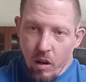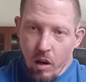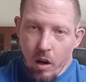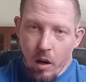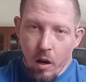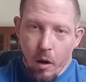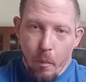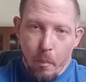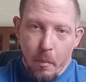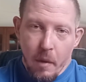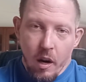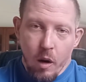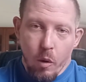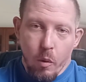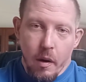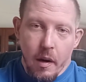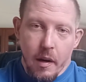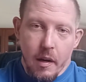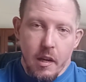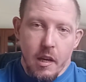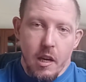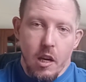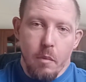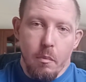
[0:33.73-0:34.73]
now
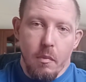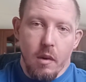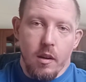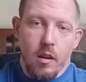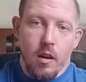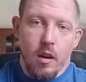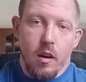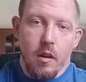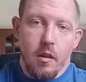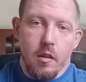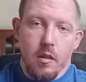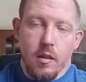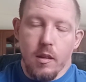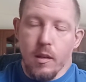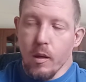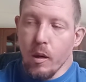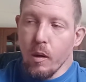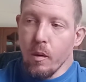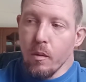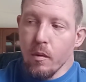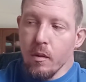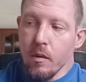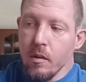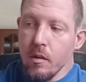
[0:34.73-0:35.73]
I keep my content
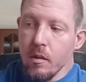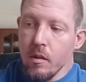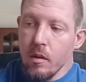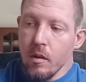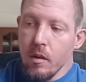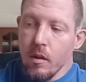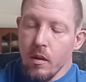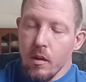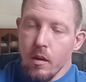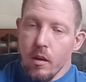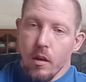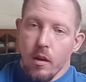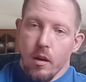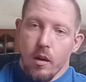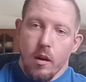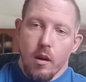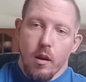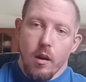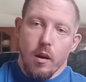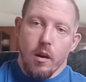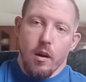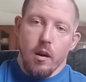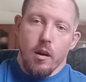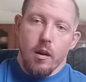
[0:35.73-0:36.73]
going.
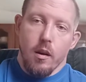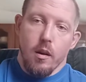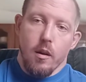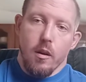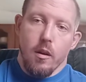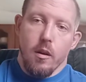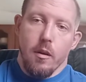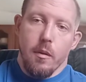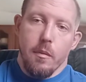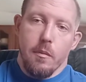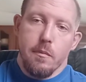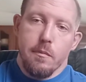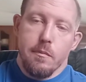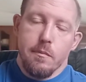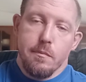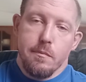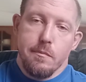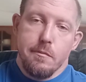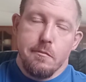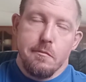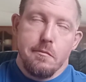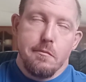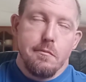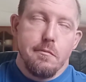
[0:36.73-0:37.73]

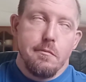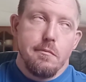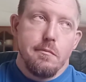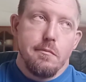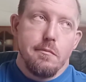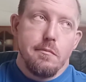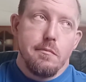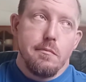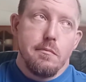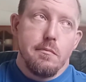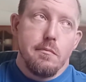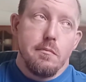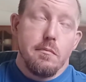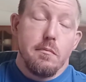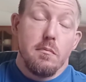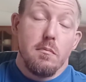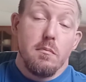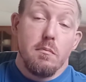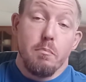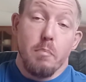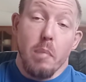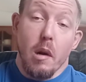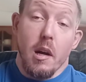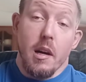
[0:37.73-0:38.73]

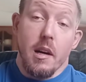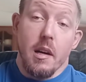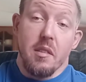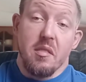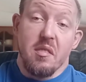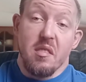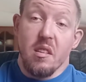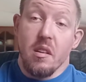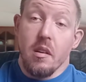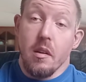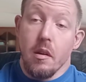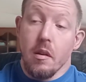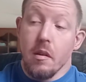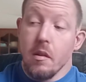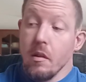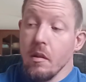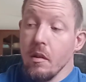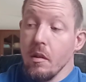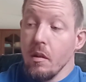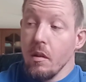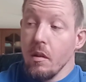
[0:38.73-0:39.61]
But like I said,